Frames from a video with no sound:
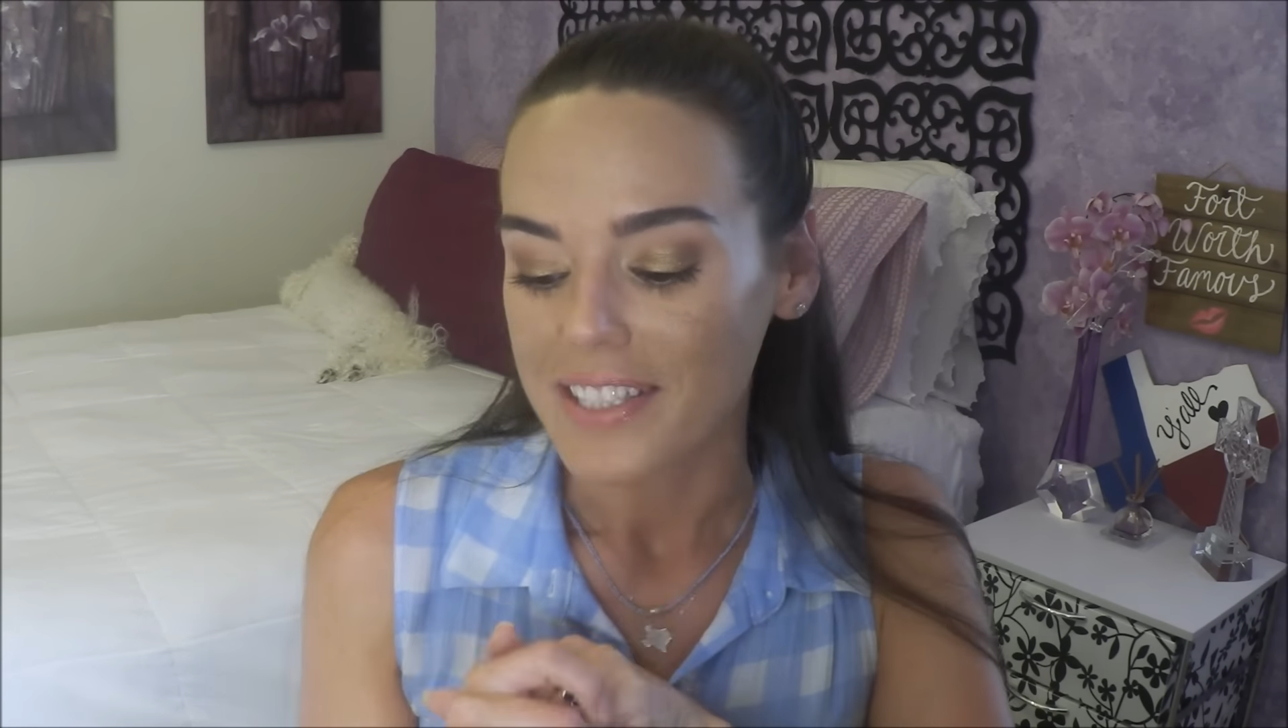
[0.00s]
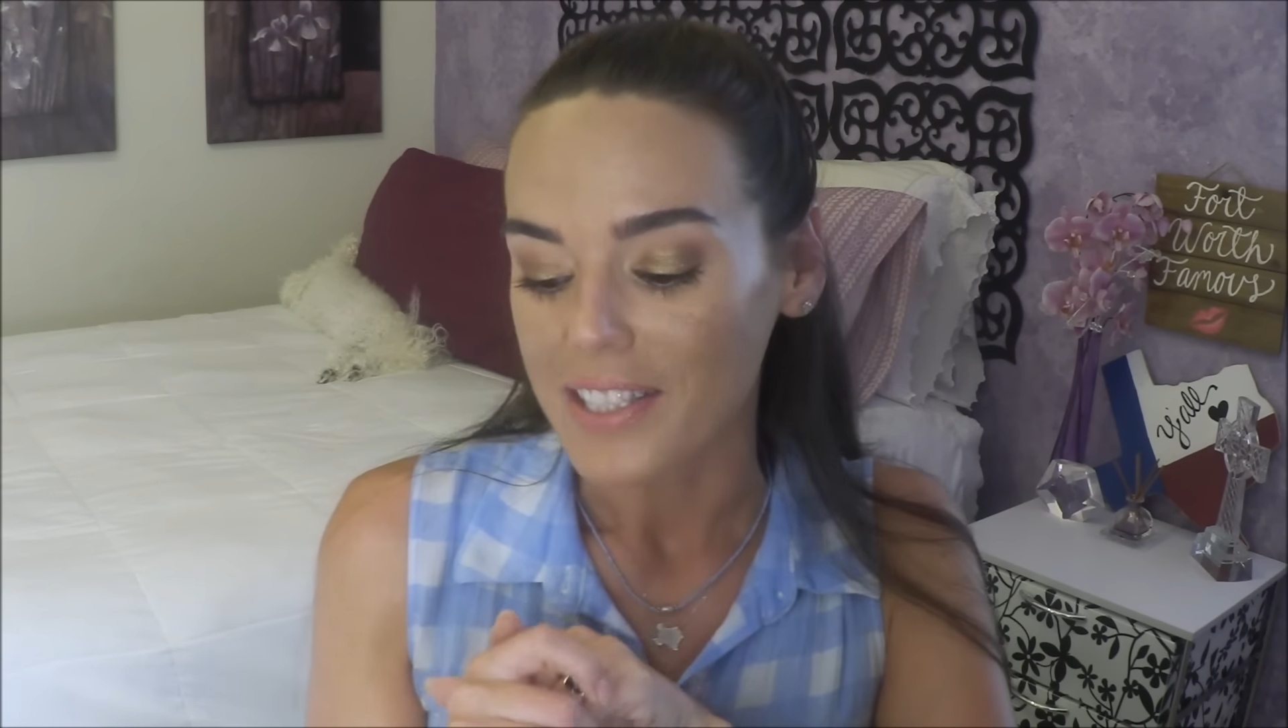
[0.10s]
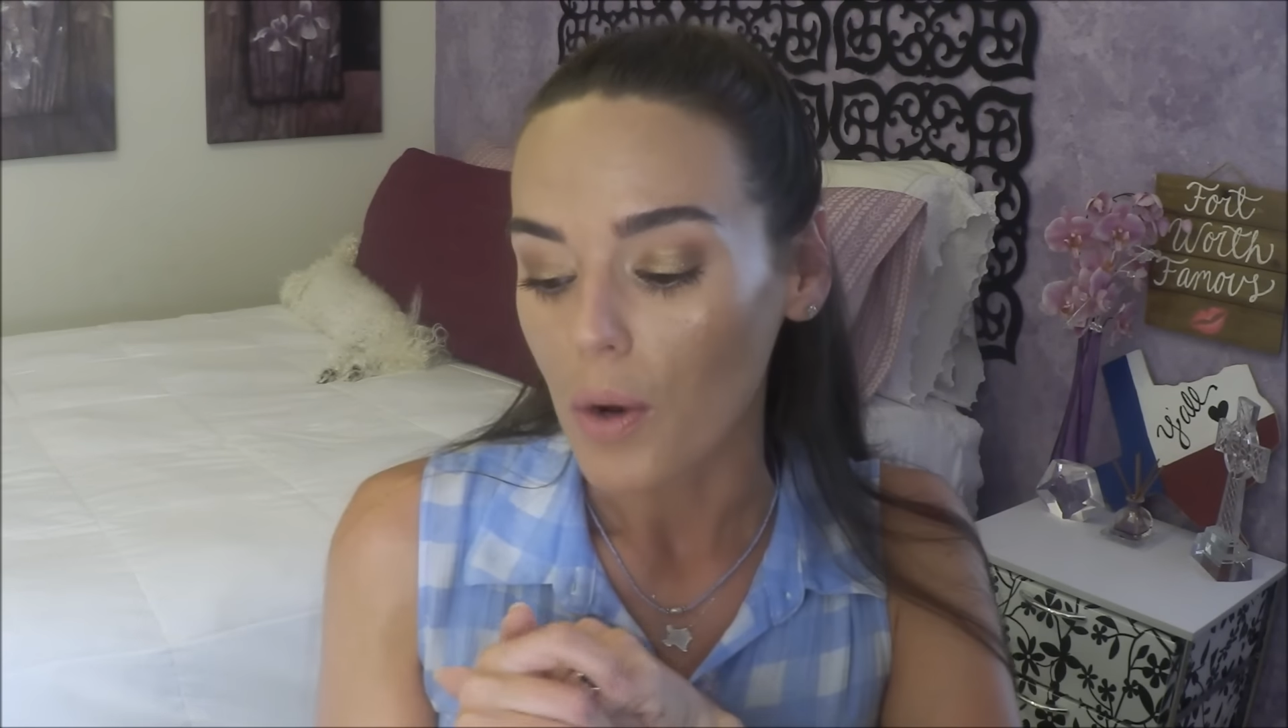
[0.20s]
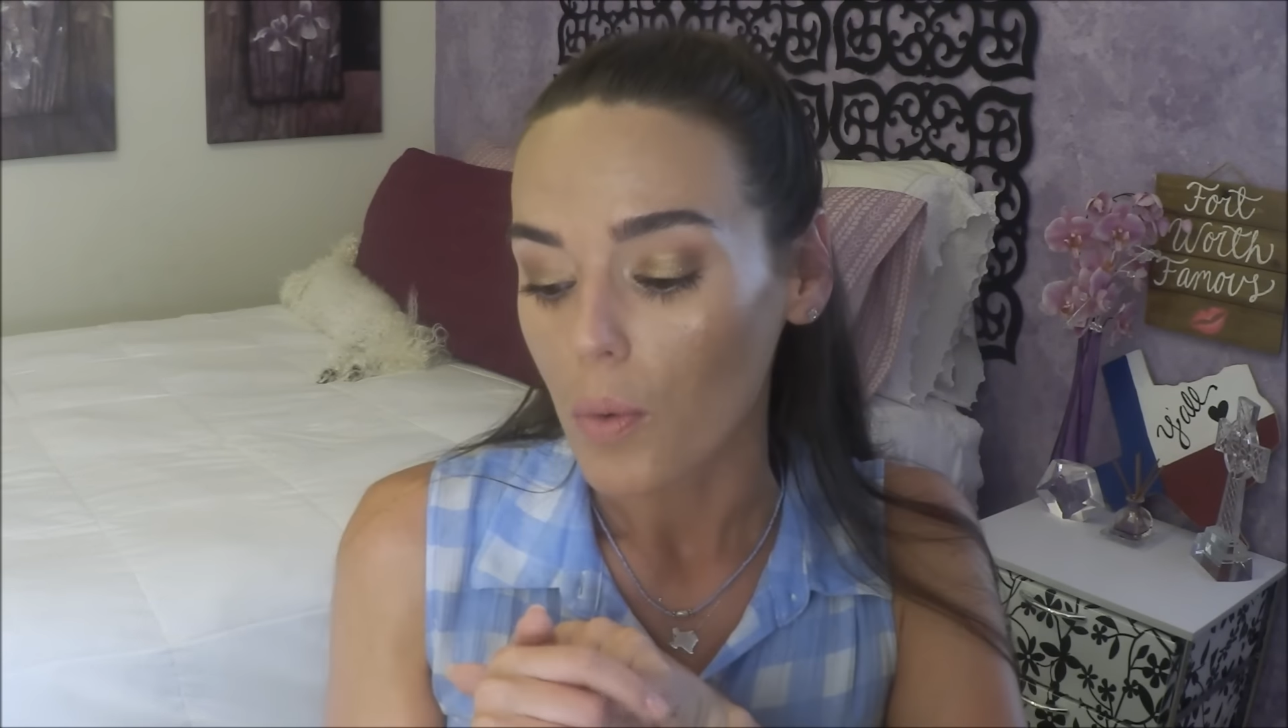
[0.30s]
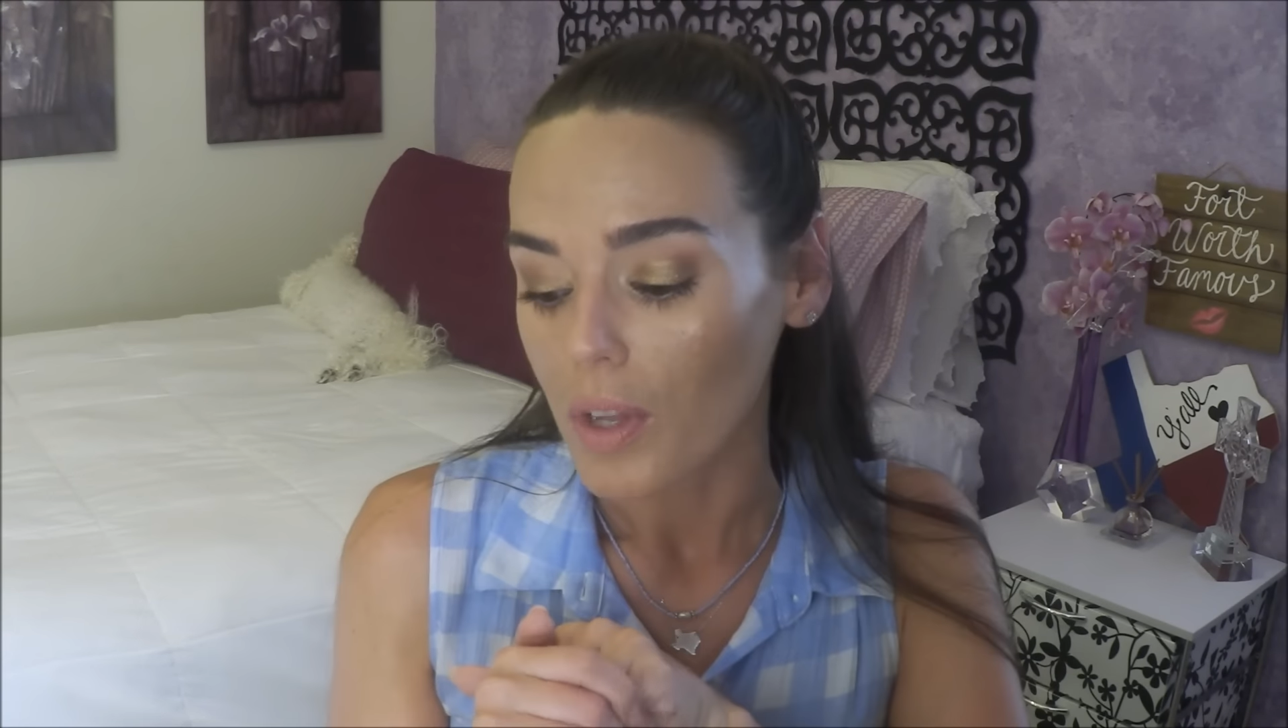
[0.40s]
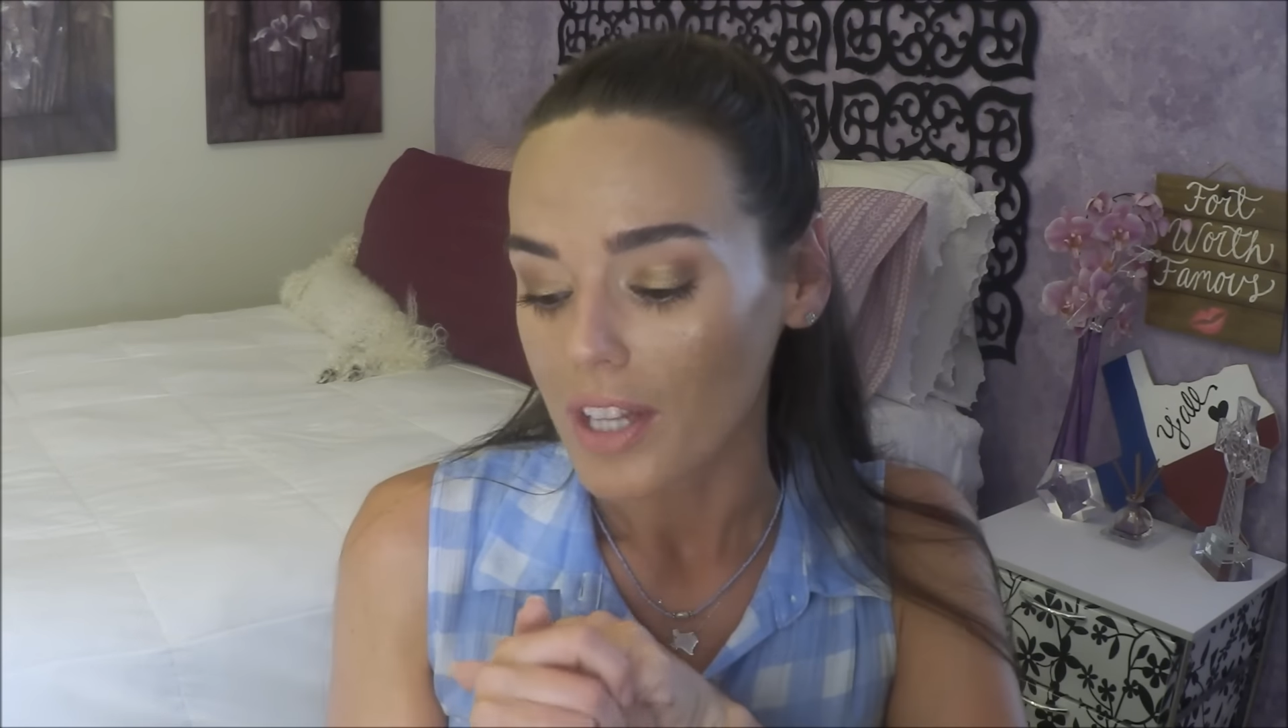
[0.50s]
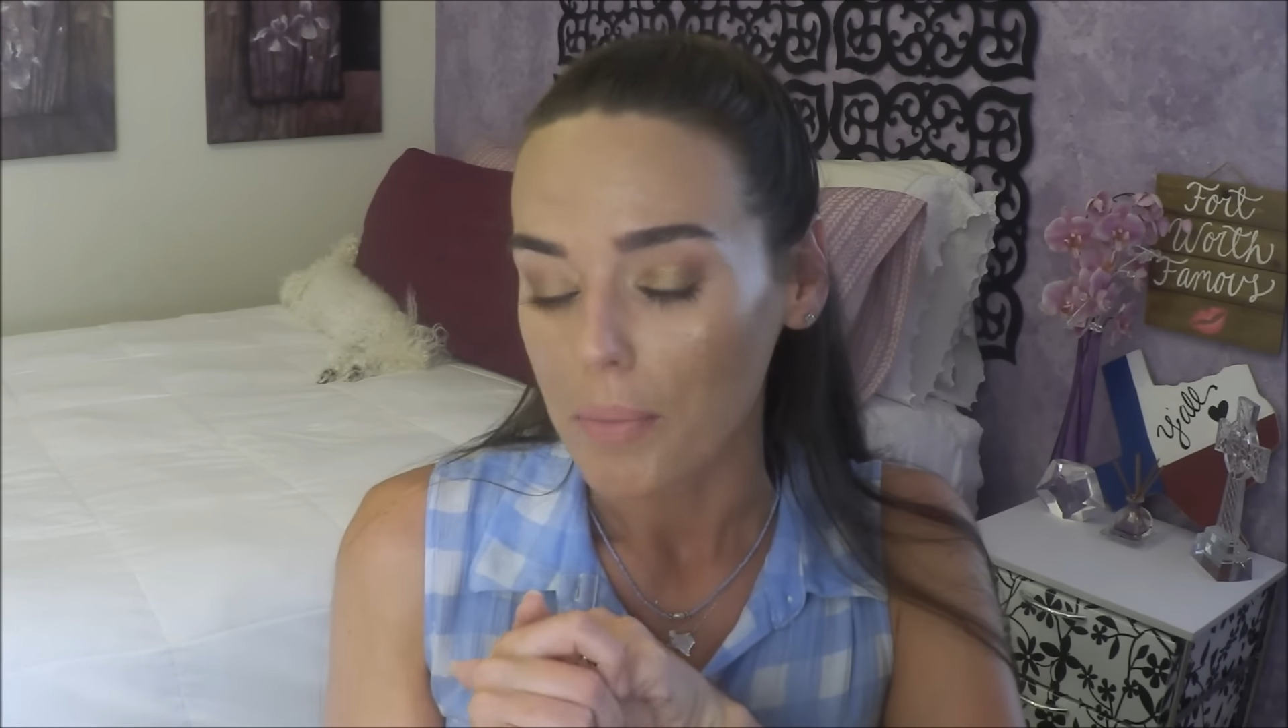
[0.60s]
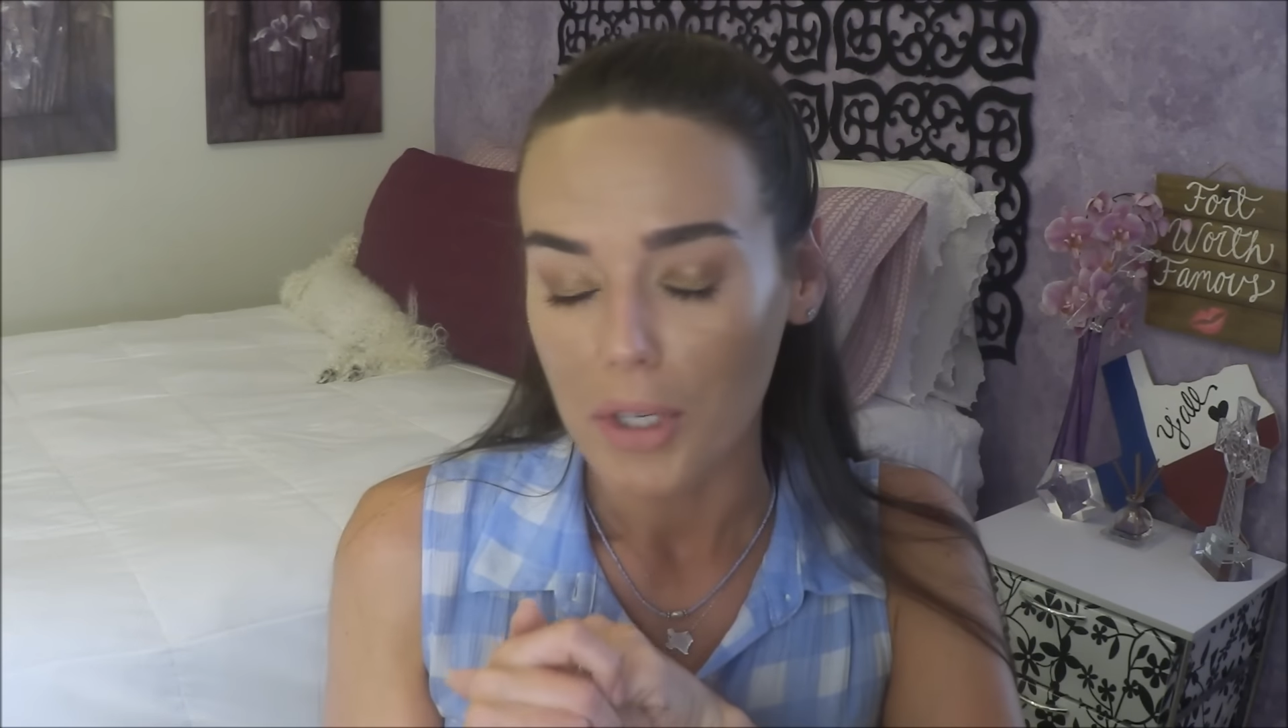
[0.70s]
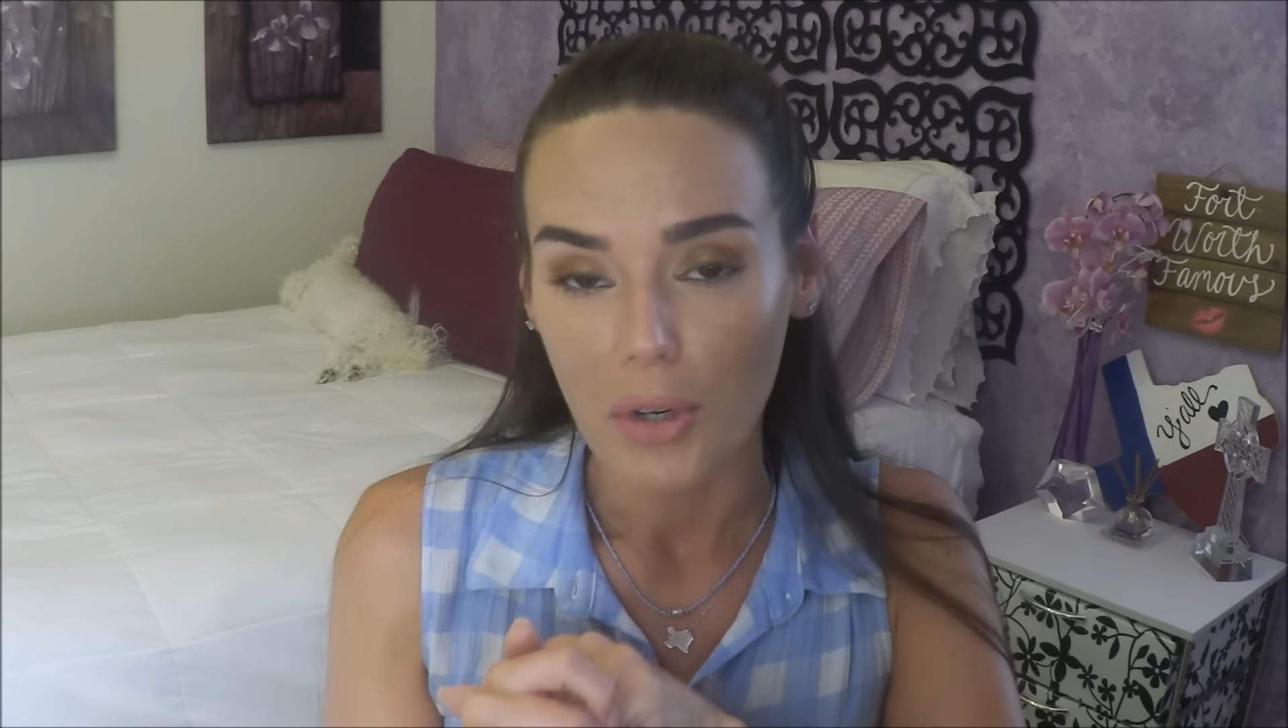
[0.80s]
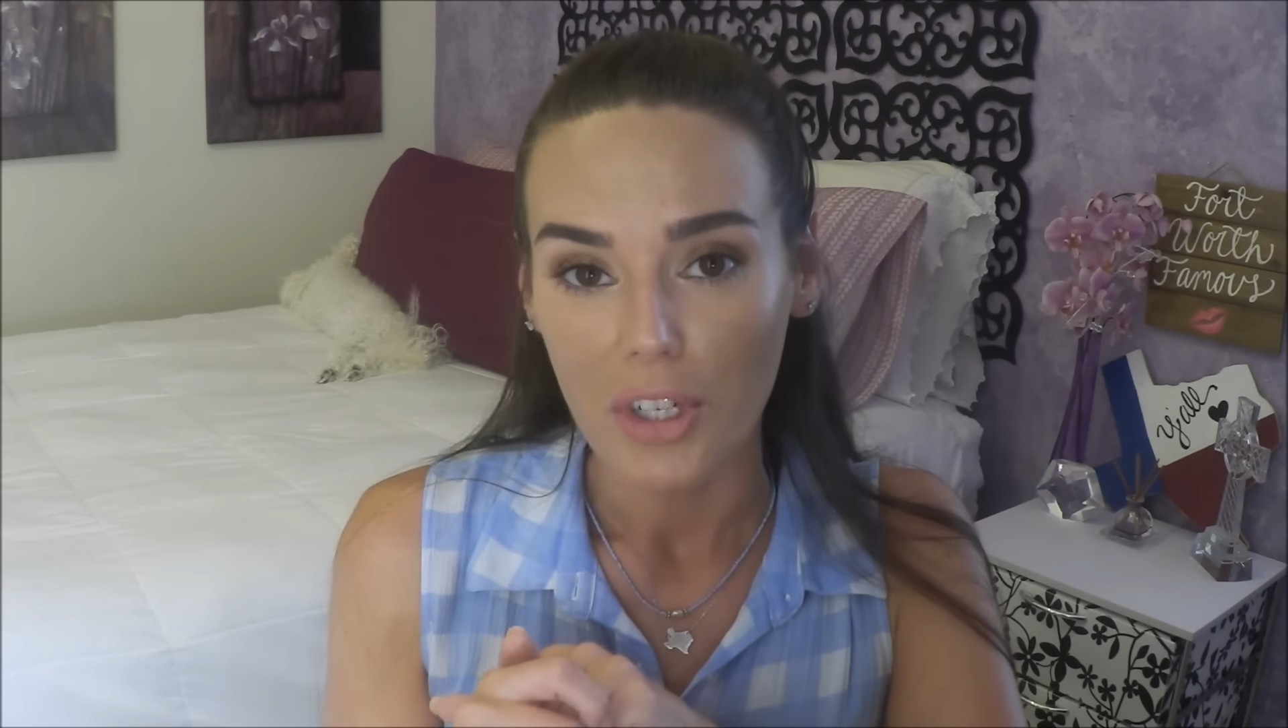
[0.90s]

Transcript: So let me know